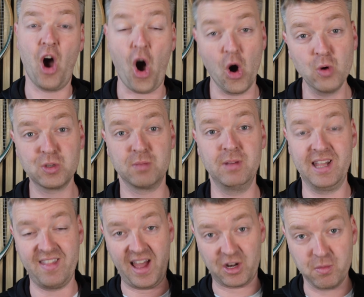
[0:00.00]

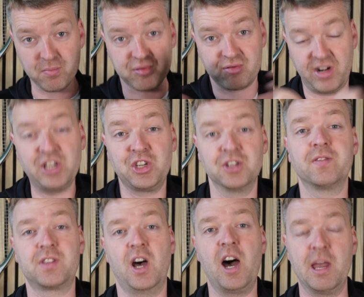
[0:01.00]
Ultimately, that compression of
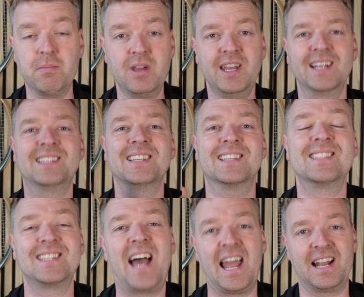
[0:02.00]
time is
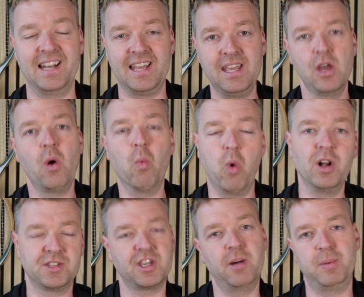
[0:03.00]
exactly
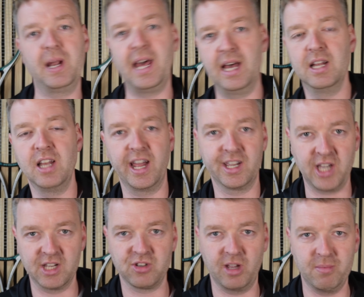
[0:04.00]
what a player like
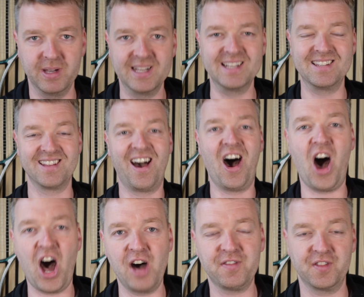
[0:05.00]
Jack Draper is
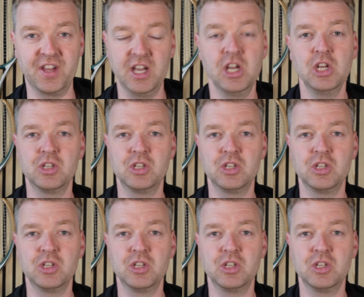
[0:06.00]
after.